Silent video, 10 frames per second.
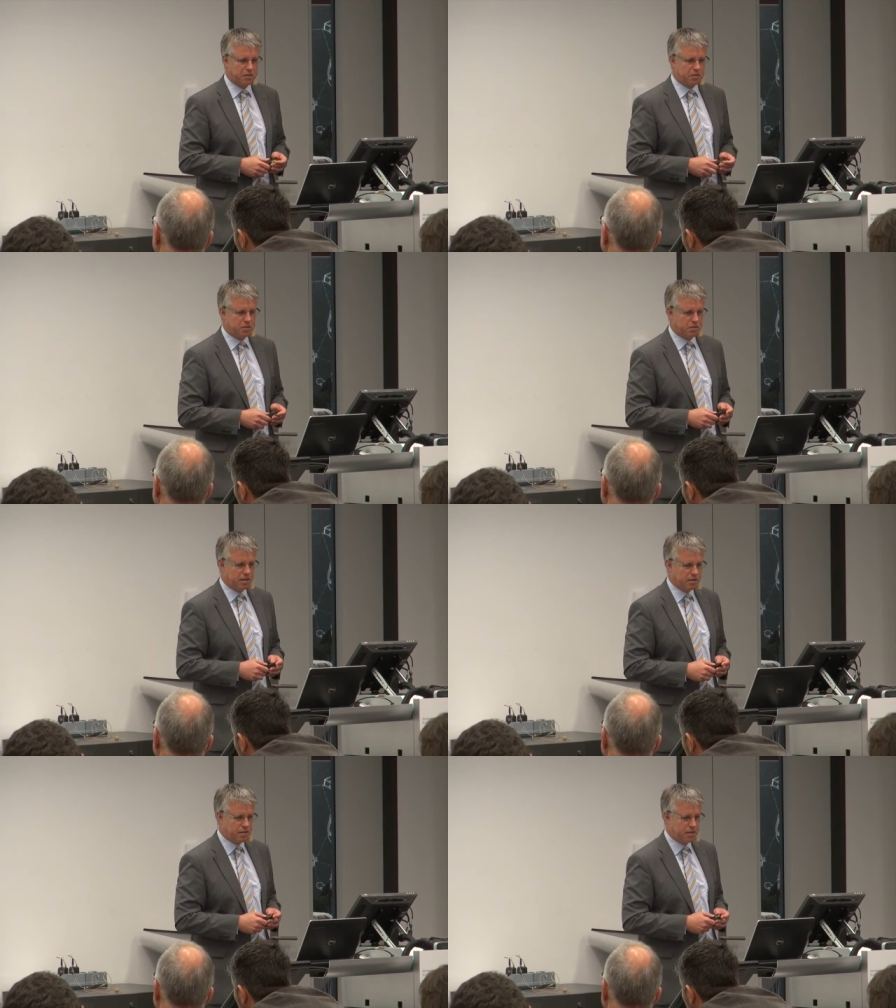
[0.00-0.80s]

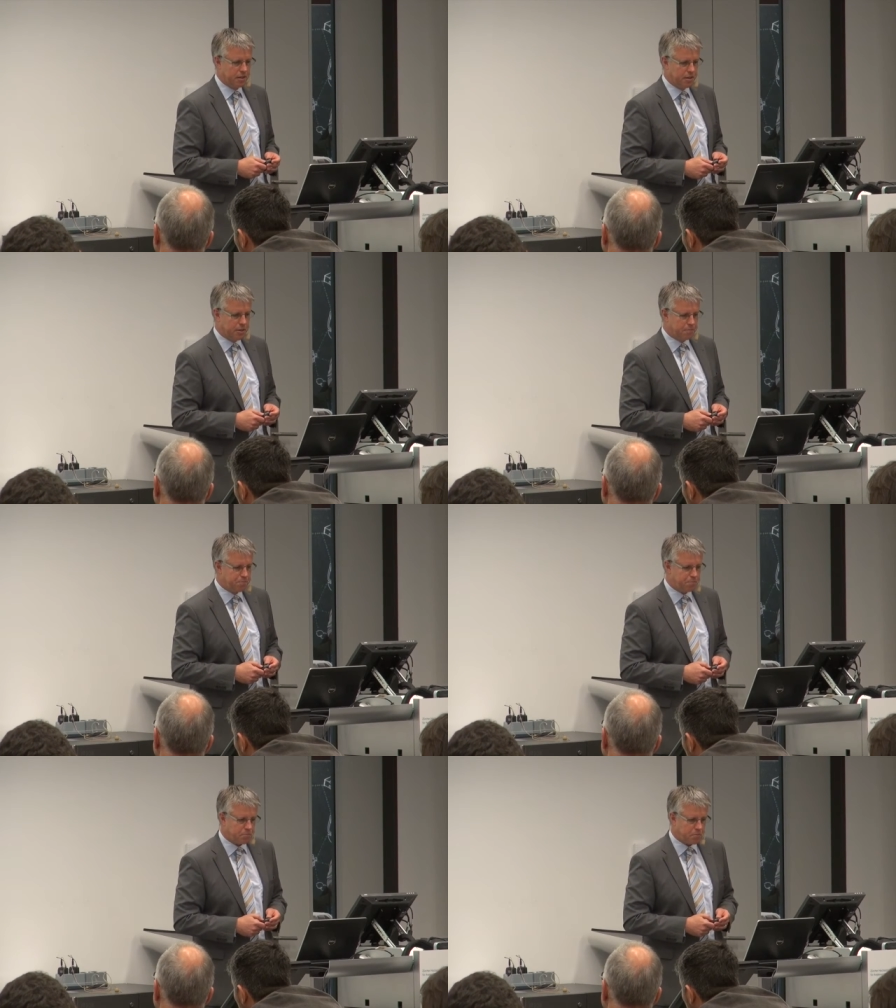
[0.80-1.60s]
industries.
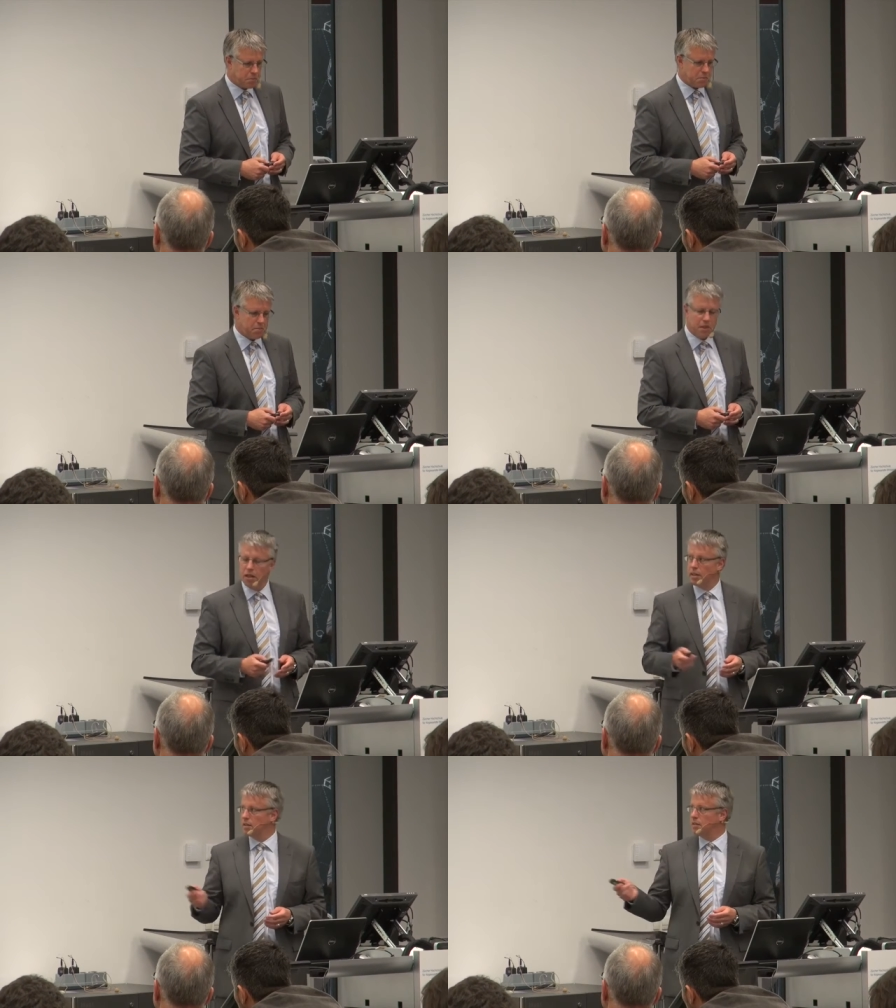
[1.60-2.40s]

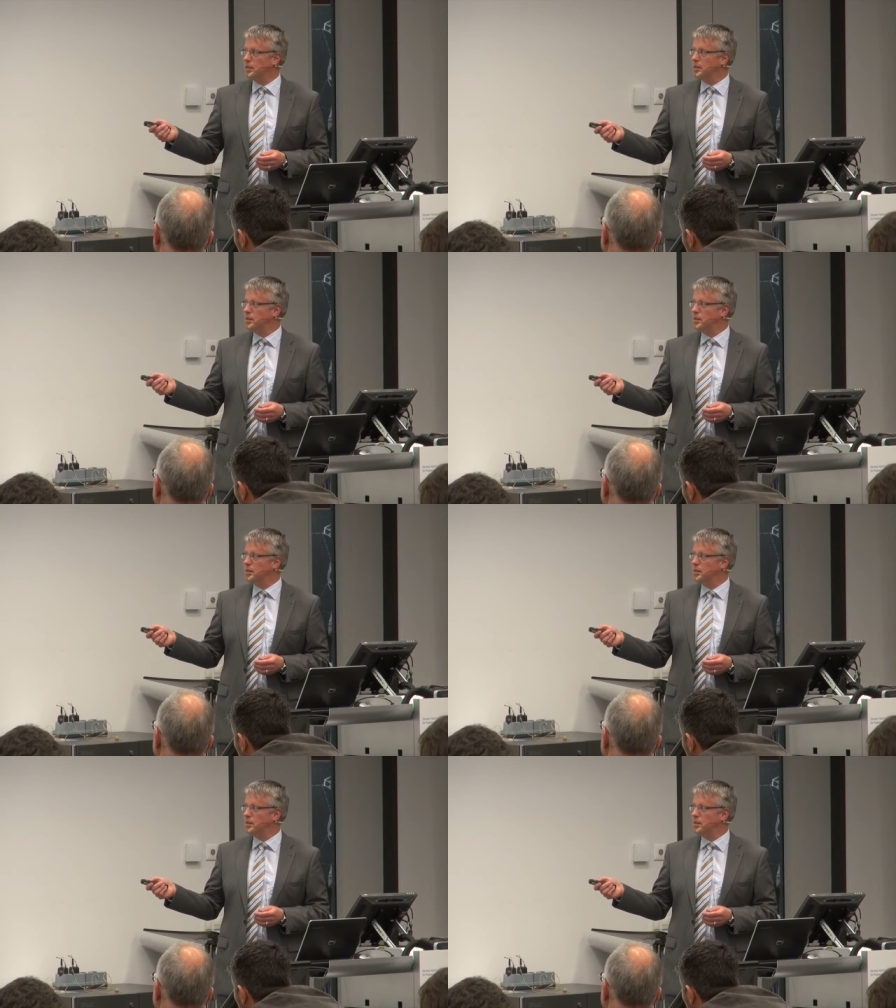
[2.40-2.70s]
And